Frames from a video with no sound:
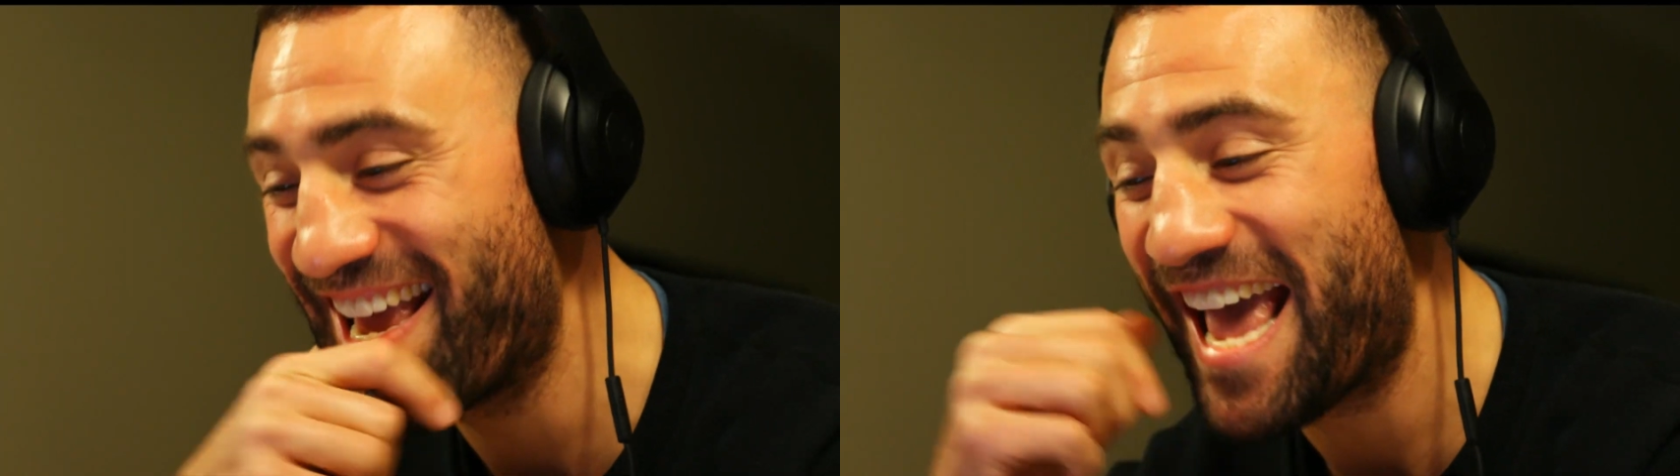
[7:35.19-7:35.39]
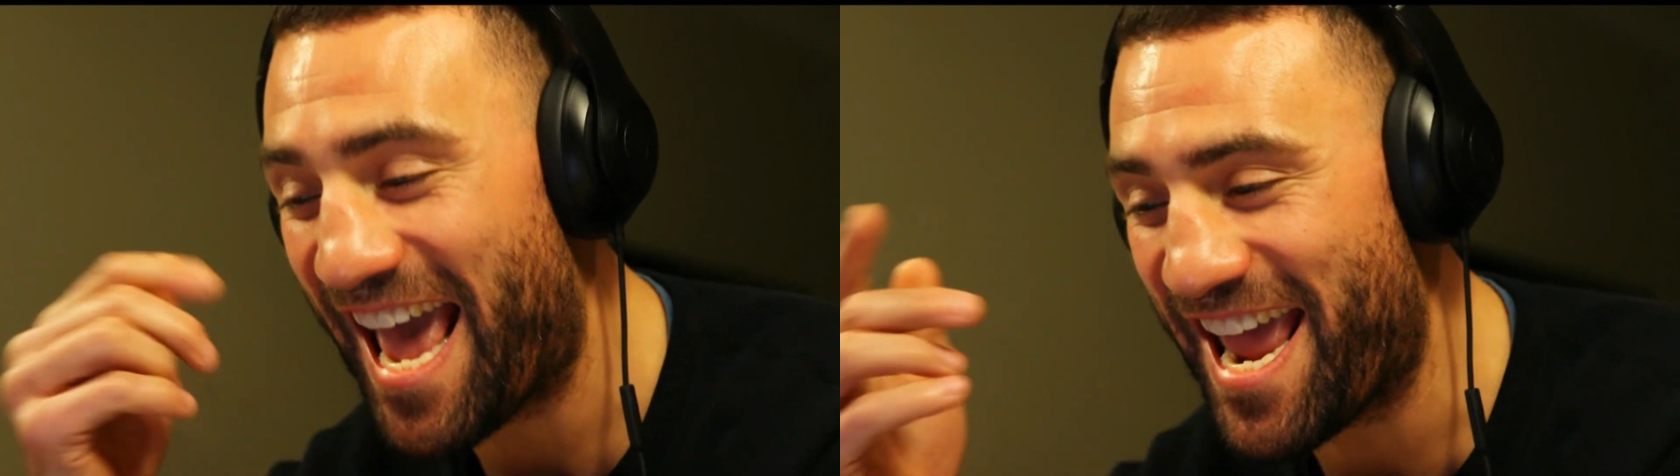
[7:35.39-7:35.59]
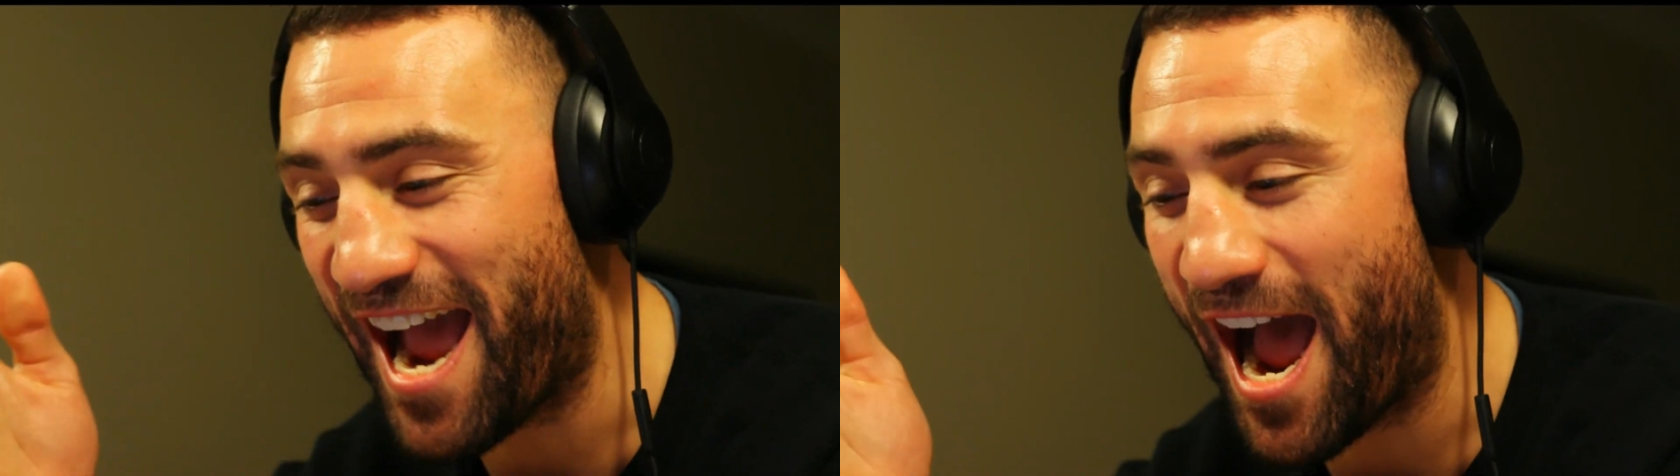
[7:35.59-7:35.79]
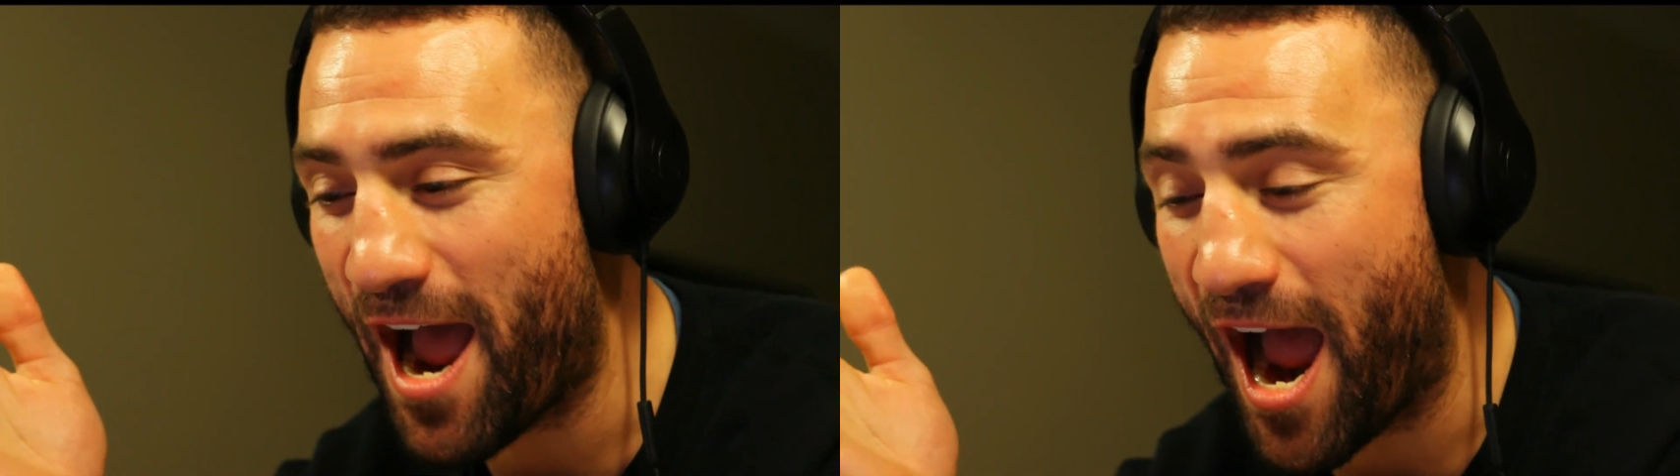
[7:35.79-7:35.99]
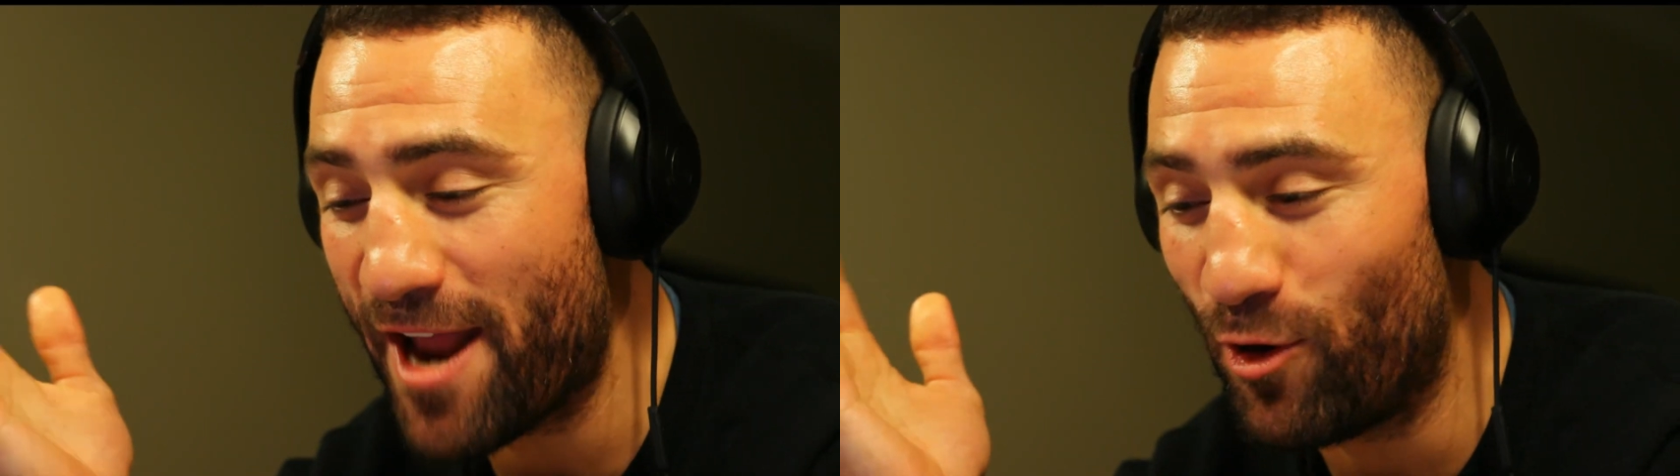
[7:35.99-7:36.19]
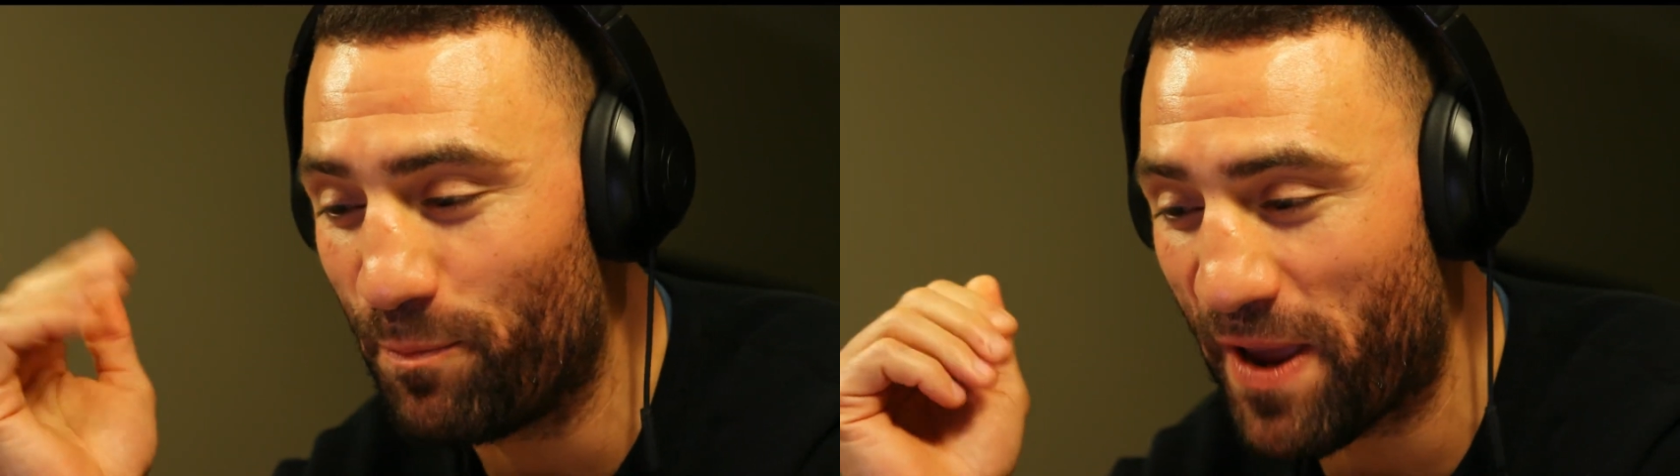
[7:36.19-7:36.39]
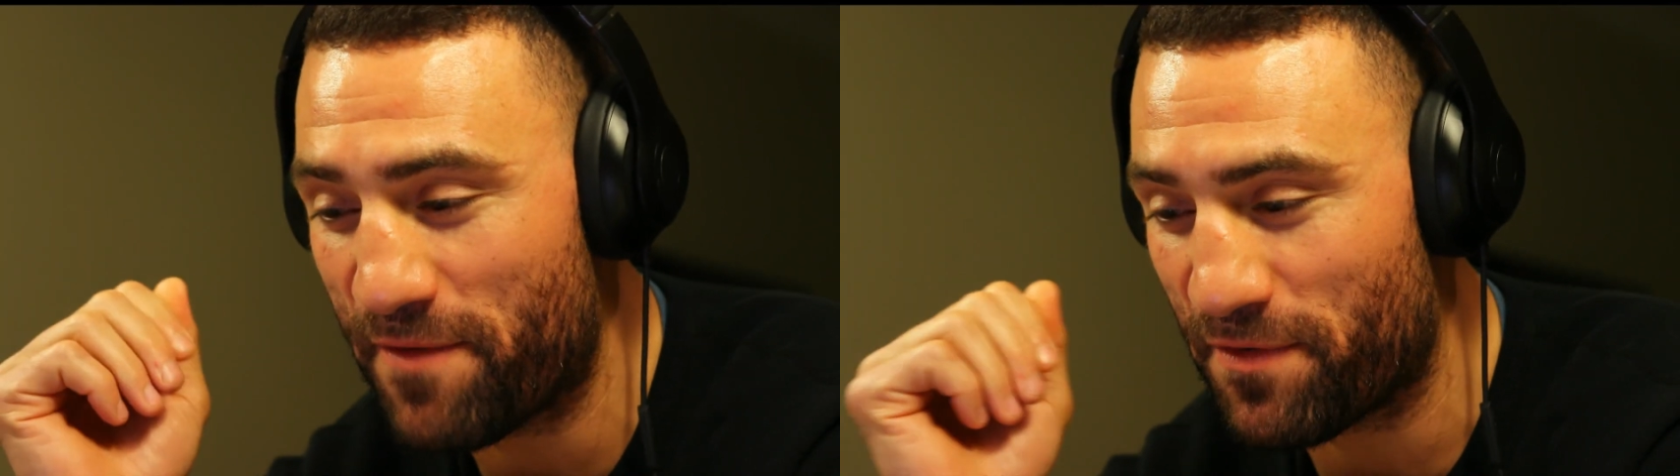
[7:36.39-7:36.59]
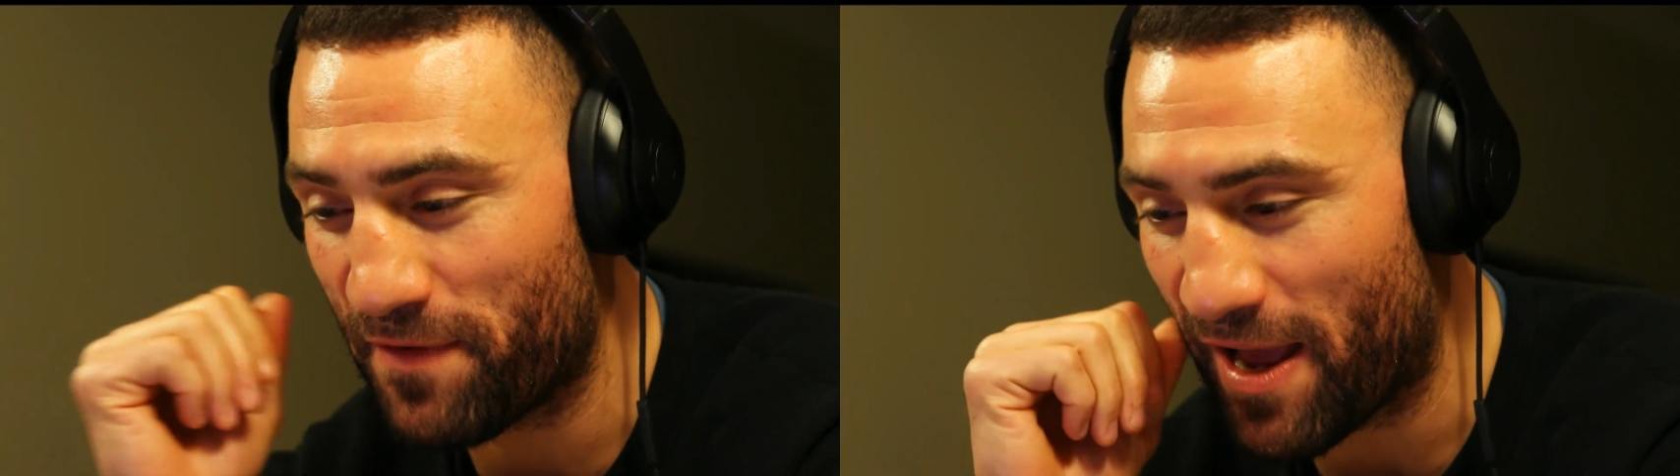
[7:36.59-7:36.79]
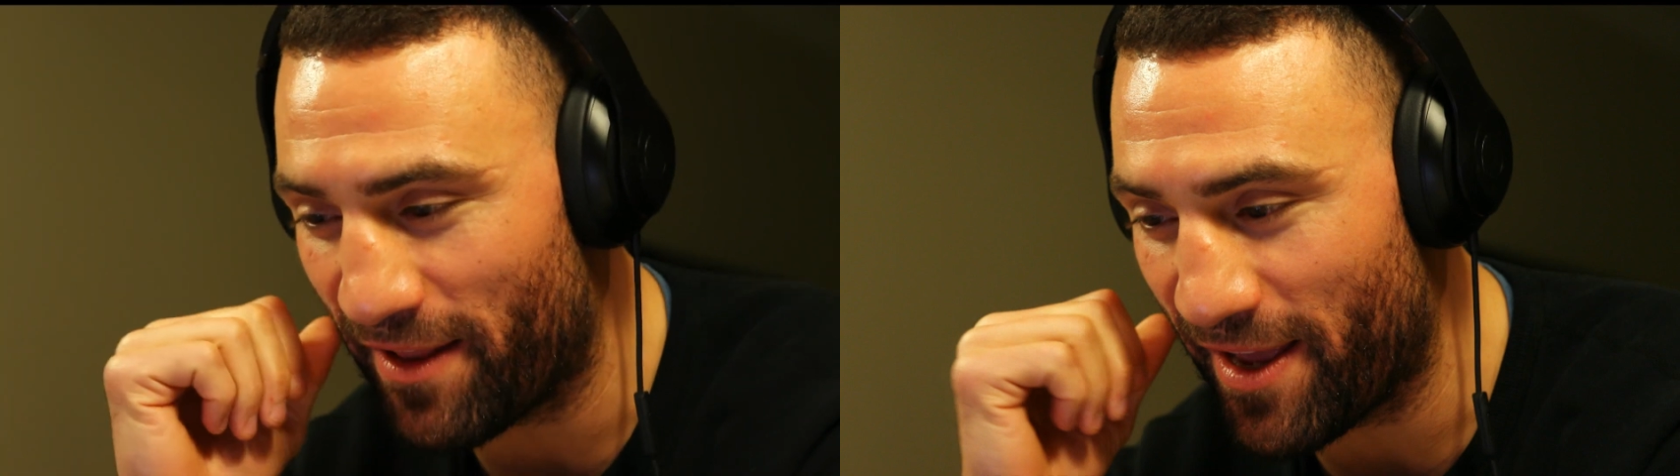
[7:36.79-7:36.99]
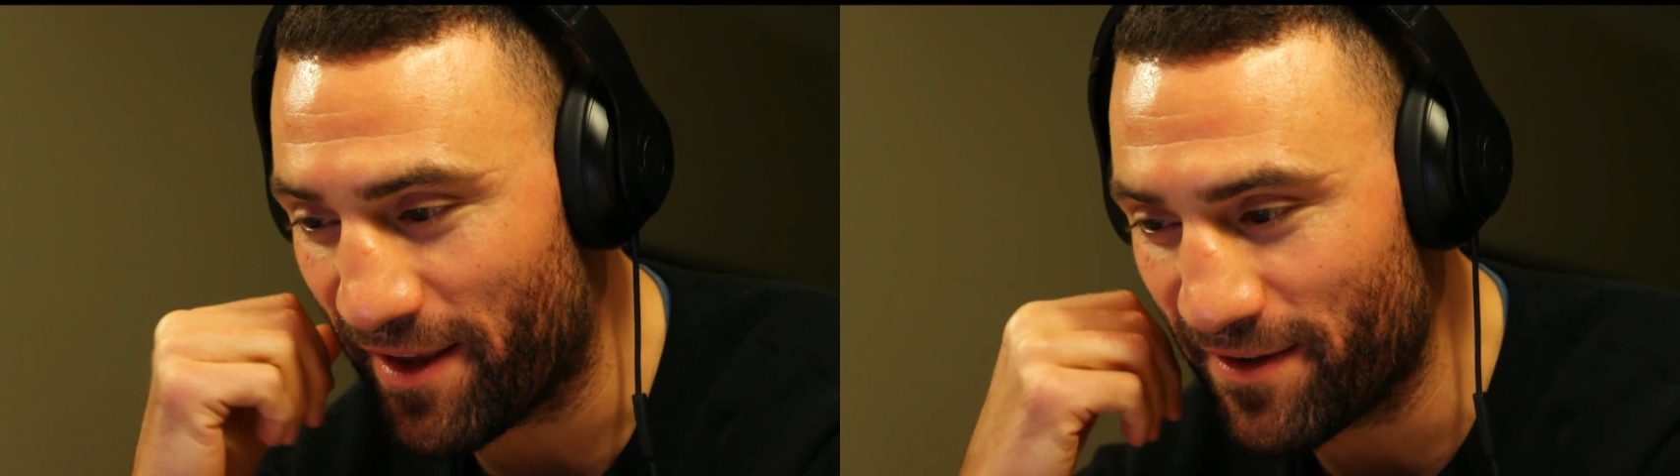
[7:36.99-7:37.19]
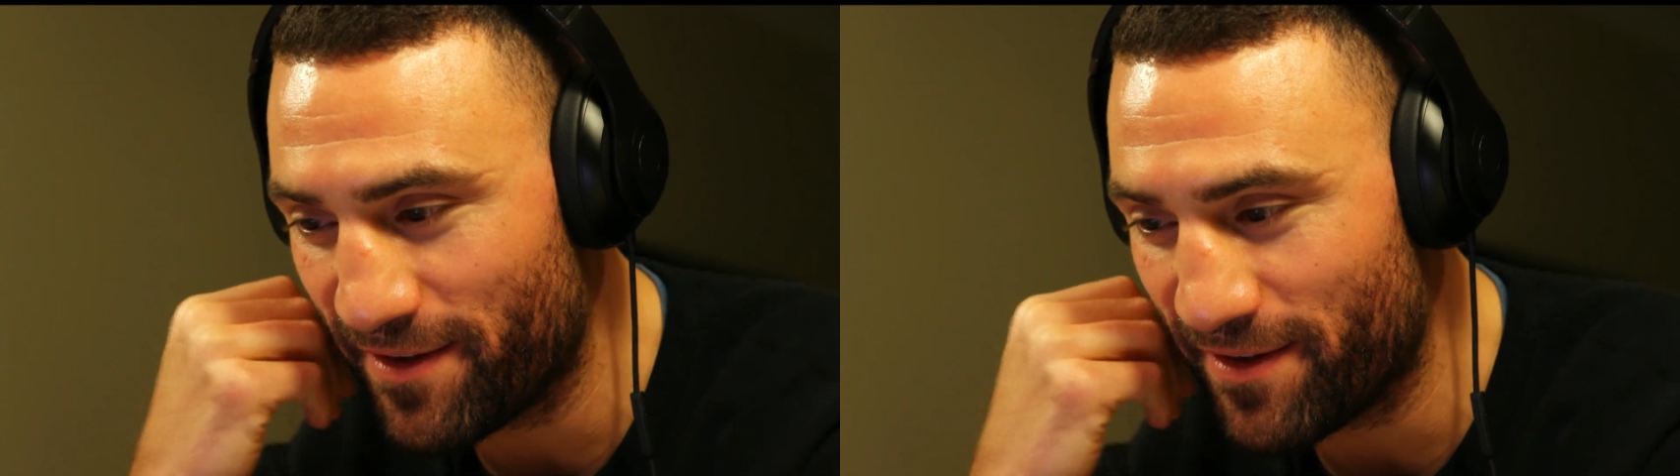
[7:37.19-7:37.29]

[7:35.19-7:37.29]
blowback on social media.